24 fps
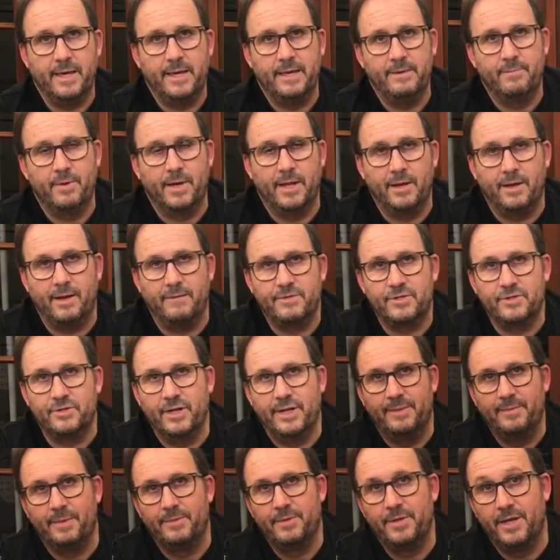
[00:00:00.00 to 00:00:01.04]
live
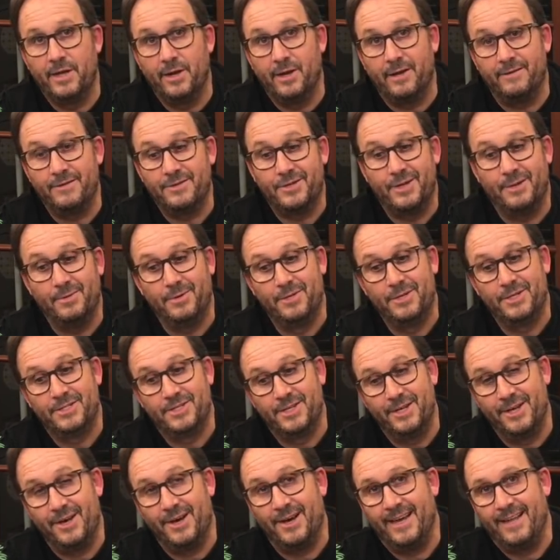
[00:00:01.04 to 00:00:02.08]
stream. I'm doing a live stream on this
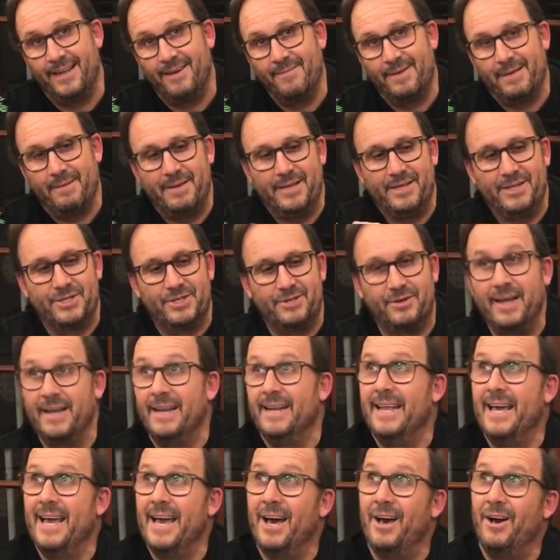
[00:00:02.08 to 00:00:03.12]
tonight. I'm coming straight
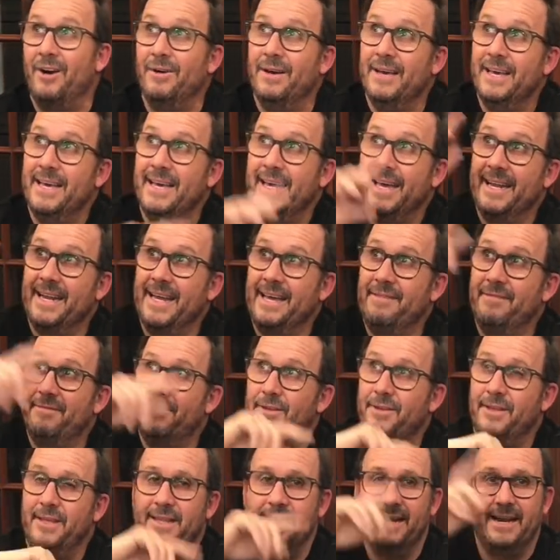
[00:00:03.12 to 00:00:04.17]
now at
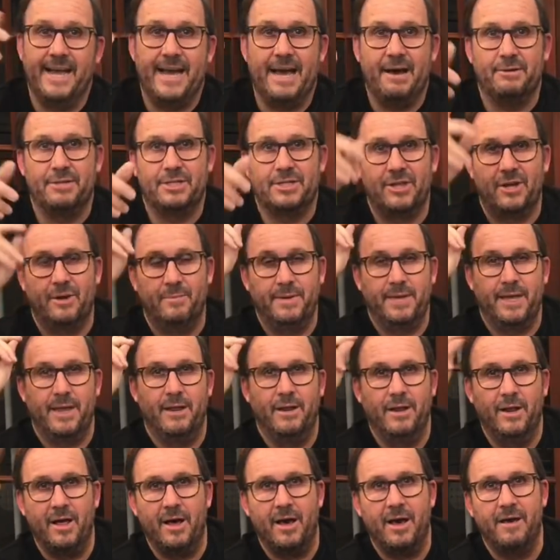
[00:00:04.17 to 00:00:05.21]
8:30 in an hour's time to go to
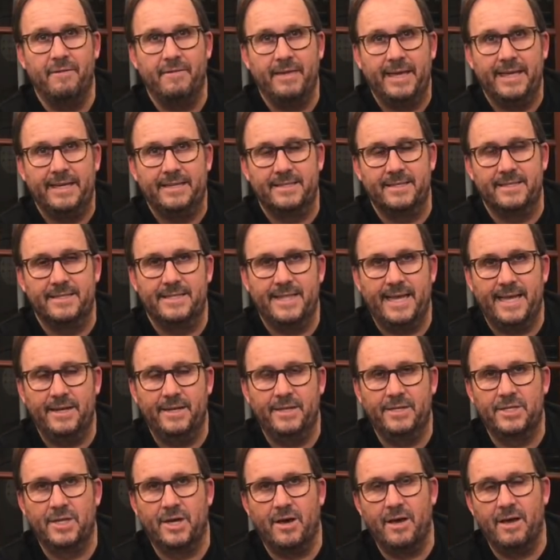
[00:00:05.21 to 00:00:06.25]
live Eastern
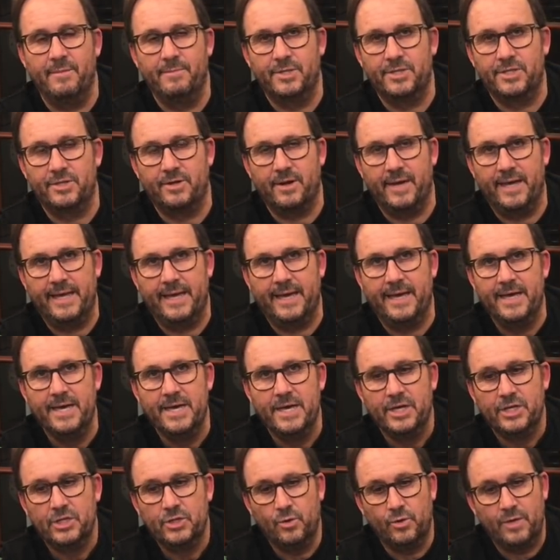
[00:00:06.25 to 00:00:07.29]
Standard Time, Australia,
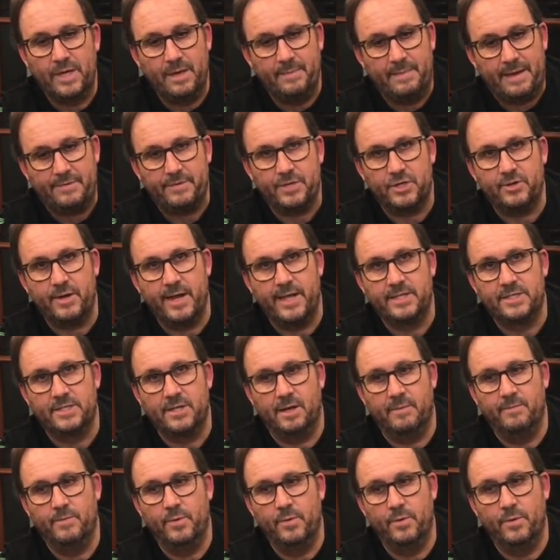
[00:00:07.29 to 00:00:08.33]
talking about the
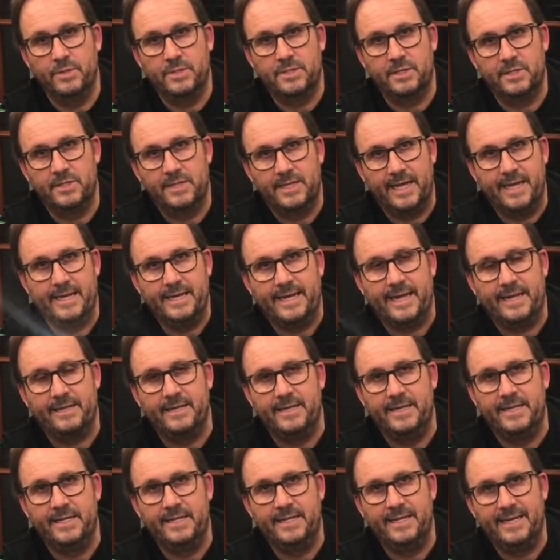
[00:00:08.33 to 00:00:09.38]
Tranzite boards, getting down to
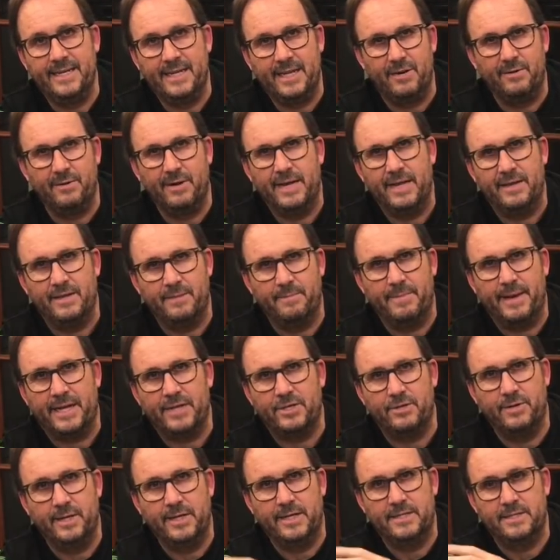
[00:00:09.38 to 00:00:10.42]
the nitty-gritty of the
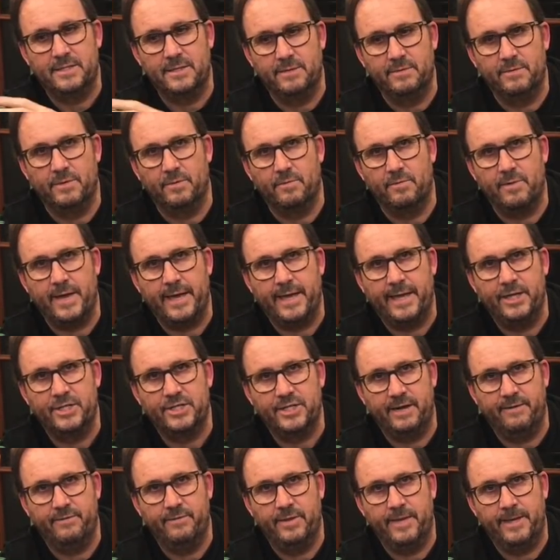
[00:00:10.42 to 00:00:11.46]
batteries, the range,
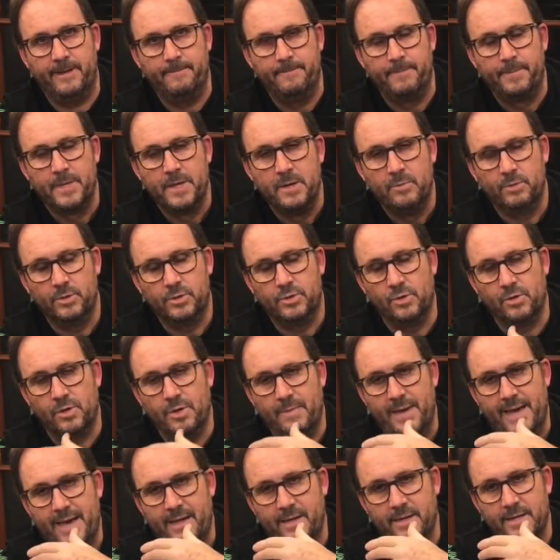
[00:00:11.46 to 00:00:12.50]
everything. We'll talk
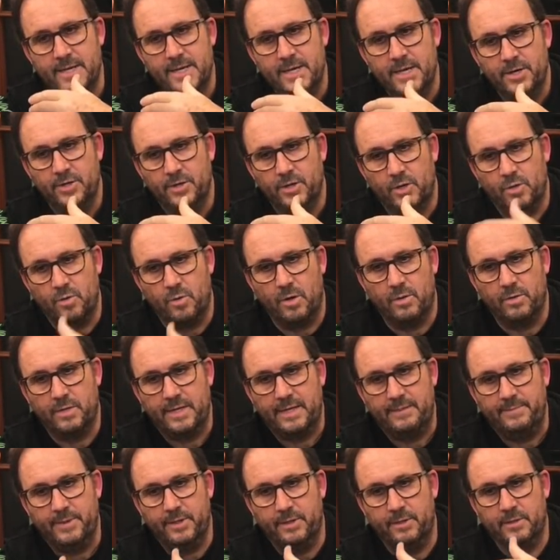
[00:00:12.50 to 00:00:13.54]
about the quality
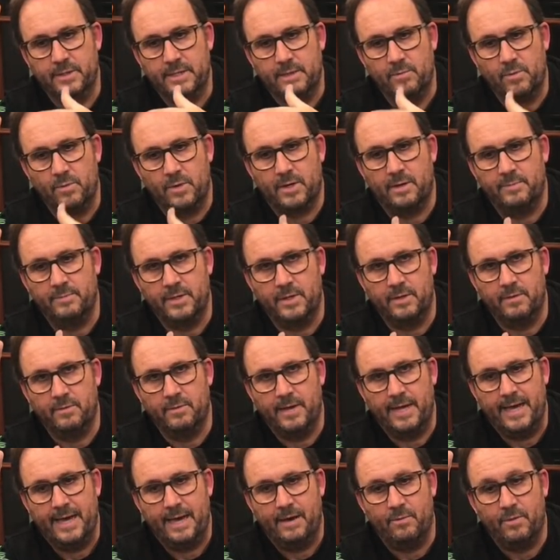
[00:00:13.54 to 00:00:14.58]
build and what
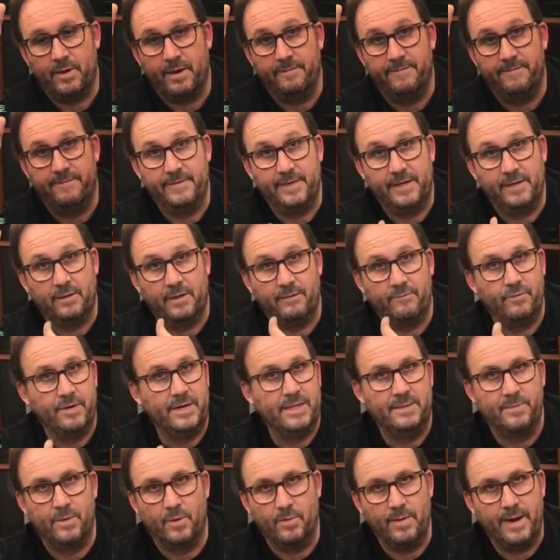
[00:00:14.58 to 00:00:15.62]
I feel. I've
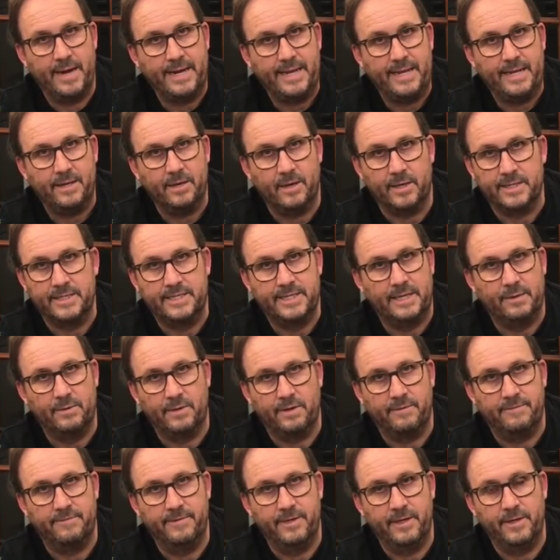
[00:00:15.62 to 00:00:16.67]
ridden them already. I can tell you what
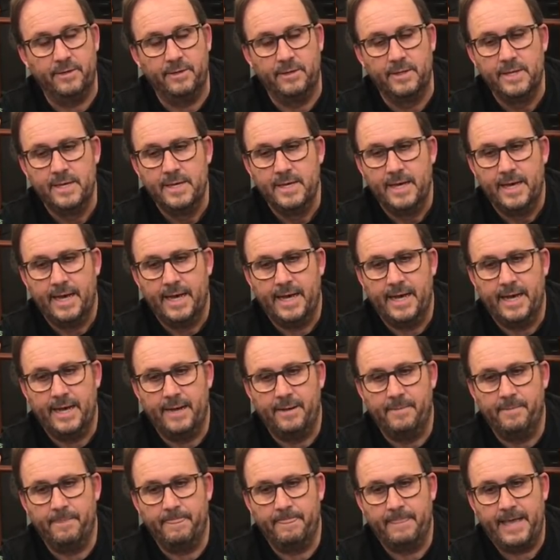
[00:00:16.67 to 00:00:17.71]
I feel.
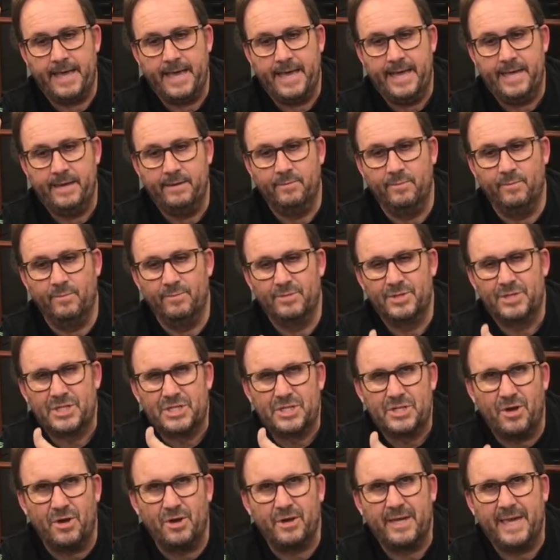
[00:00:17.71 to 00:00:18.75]
And
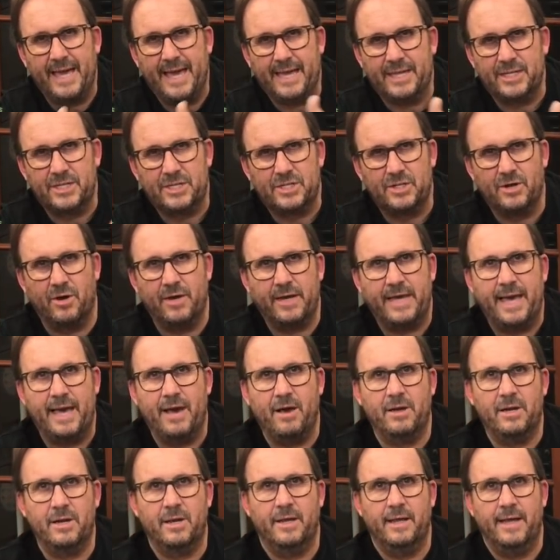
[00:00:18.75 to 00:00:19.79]
stock, ex-stock,
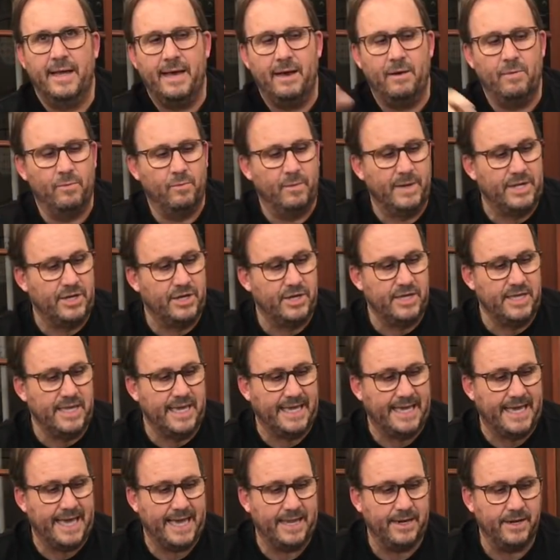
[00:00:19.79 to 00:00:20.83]
how when can you
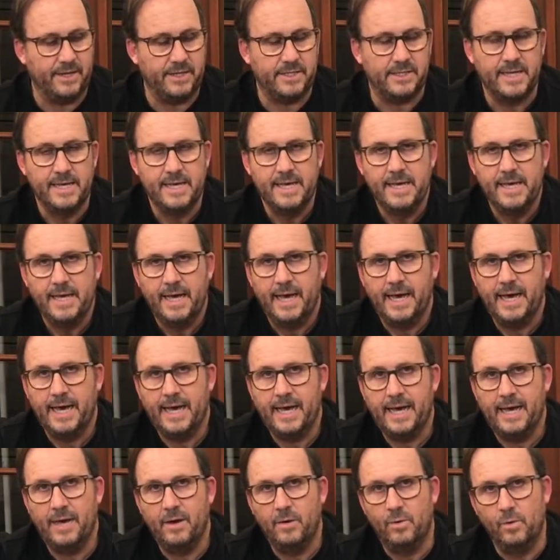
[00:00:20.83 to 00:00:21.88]
get it?
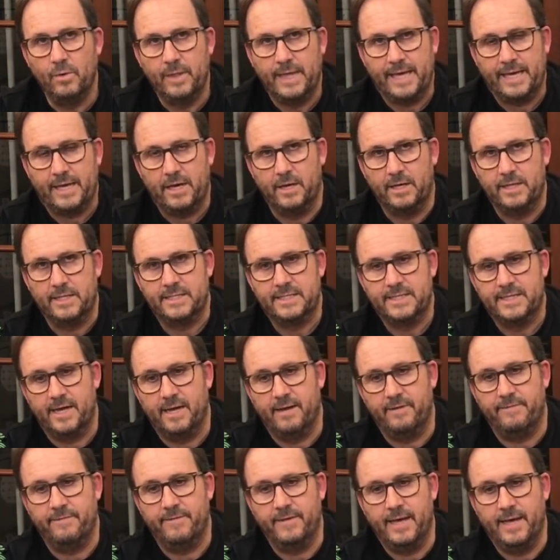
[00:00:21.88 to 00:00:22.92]
All that kind of
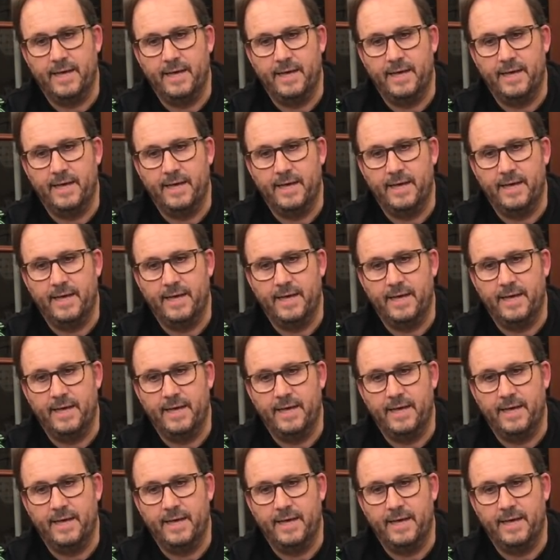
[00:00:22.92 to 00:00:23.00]
stuff.